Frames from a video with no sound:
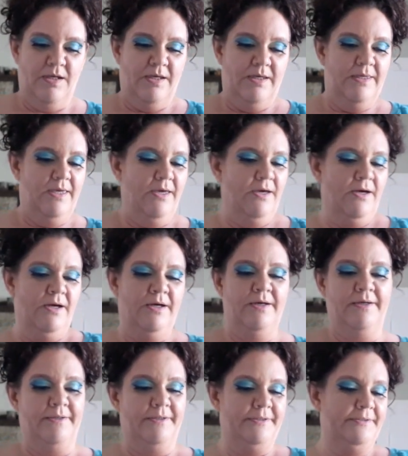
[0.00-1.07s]
Yeah.
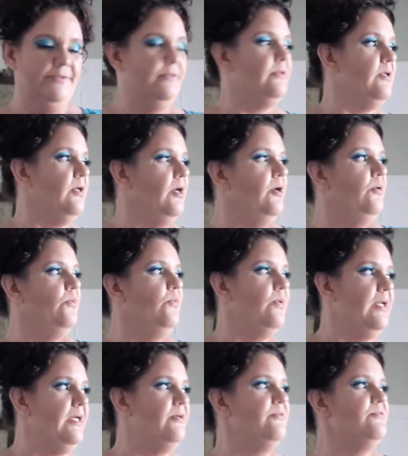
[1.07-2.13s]
What
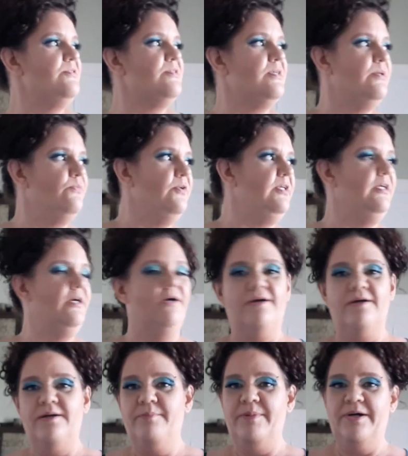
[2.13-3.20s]
else can we yarn
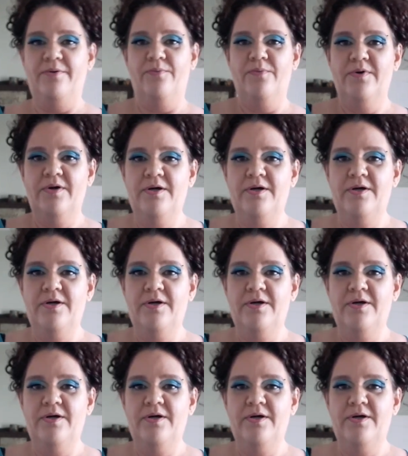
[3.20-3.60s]
about?